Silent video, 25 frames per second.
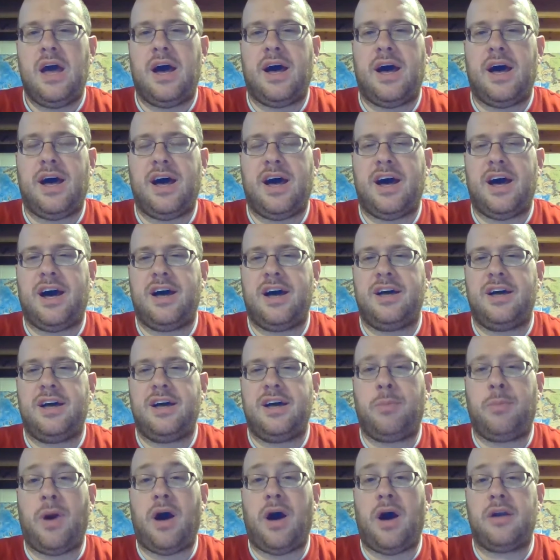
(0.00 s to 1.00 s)

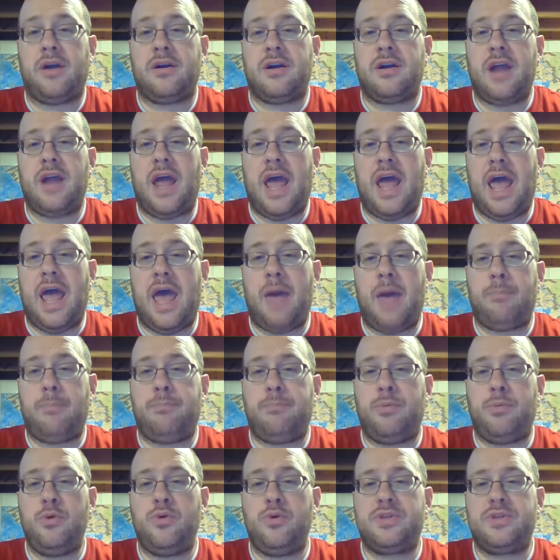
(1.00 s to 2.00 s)
The potter,
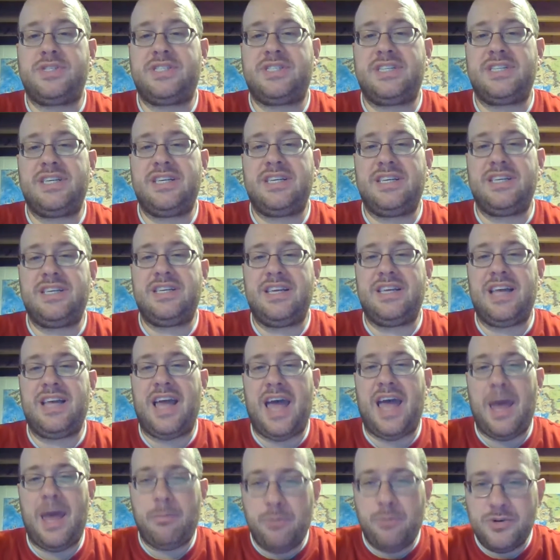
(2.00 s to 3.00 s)

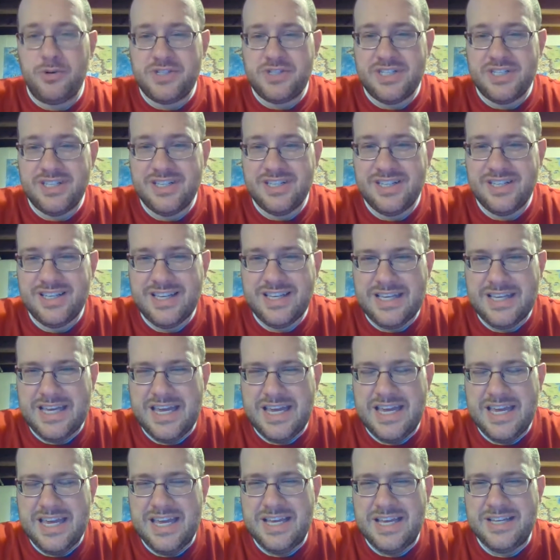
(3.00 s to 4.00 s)
Eput
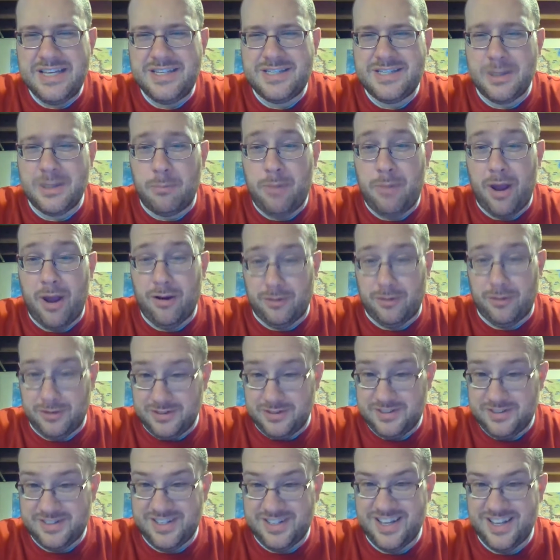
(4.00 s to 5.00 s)
Keys
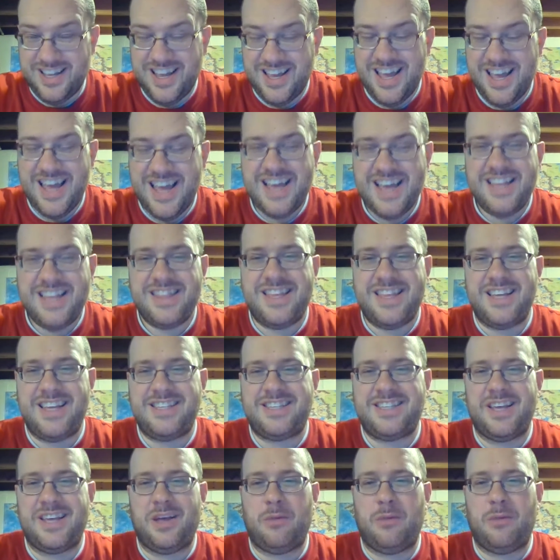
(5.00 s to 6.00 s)
Barrels. They
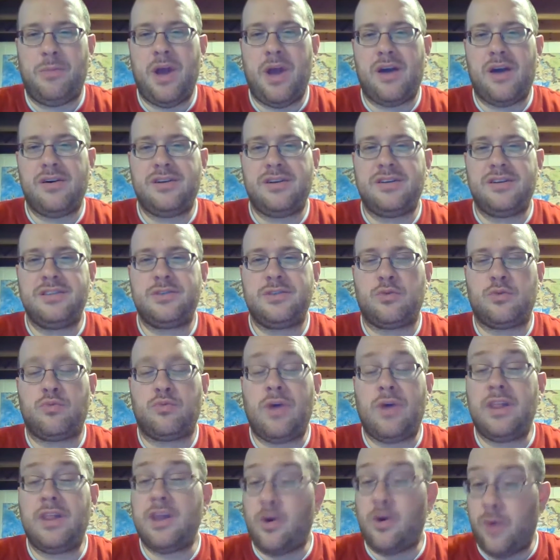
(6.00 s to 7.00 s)
sell barrels,
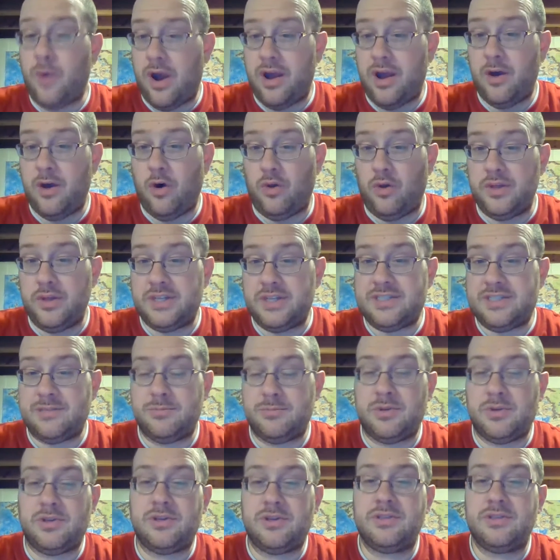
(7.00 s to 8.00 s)
reliquary holy
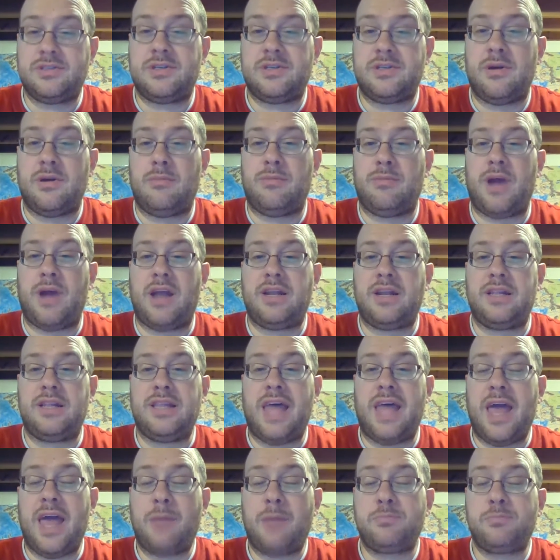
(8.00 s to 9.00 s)
symbols, branded
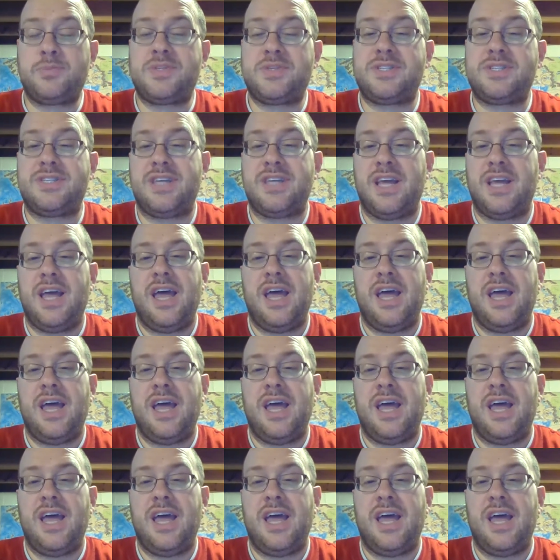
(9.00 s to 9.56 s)
lamps,